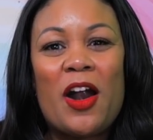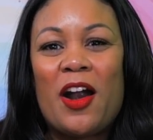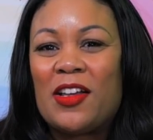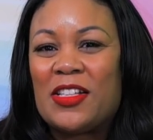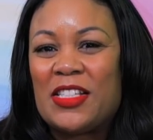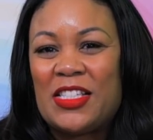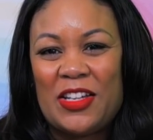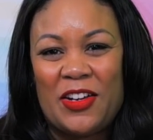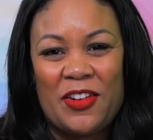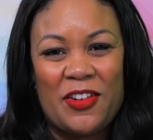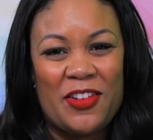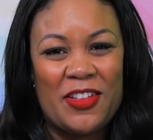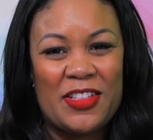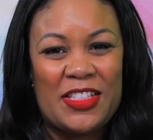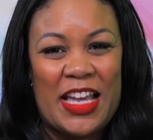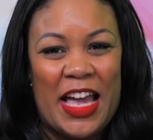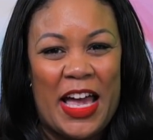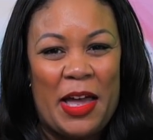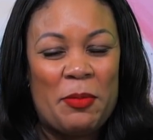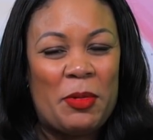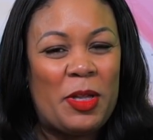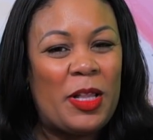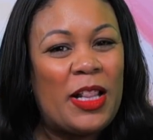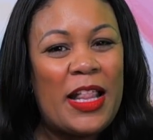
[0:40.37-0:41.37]
our Circle
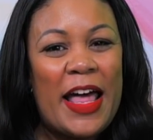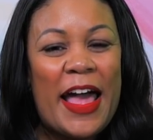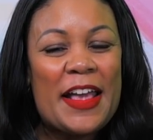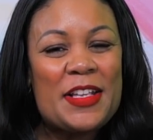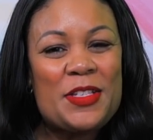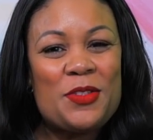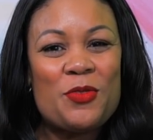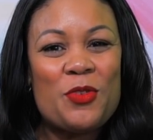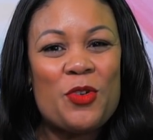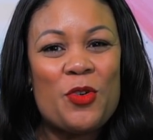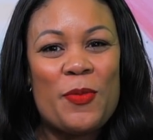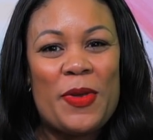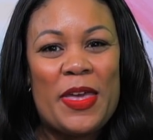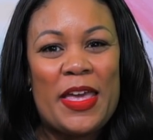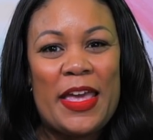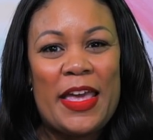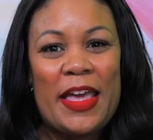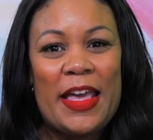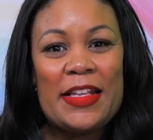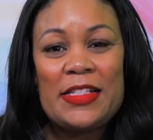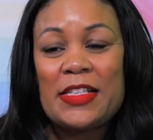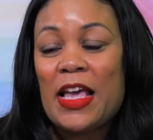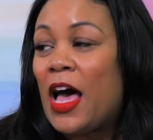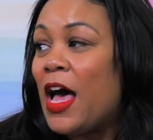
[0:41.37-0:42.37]
Time classroom
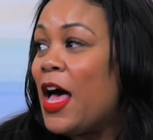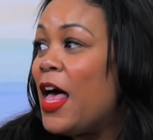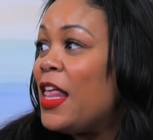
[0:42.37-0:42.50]
is.